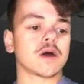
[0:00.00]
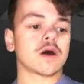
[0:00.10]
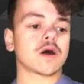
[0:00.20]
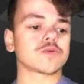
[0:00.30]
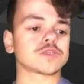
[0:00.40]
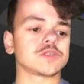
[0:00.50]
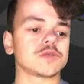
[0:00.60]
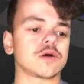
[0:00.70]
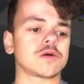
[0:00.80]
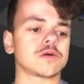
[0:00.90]
Oh, was he
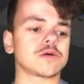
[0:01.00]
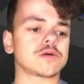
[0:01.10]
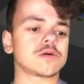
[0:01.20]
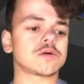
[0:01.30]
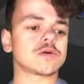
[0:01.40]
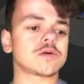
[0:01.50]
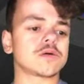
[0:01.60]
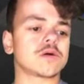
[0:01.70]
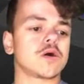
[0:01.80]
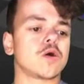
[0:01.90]
not?
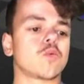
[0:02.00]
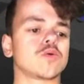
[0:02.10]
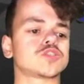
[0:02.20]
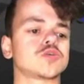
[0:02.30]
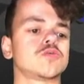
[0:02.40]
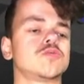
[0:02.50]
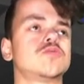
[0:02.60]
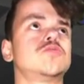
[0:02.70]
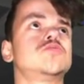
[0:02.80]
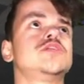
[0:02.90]
What's
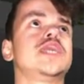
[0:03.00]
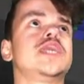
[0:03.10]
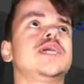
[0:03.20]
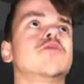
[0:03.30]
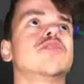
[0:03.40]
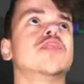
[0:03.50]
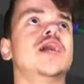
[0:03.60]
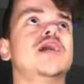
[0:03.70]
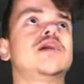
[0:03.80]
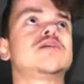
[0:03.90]
your name on there?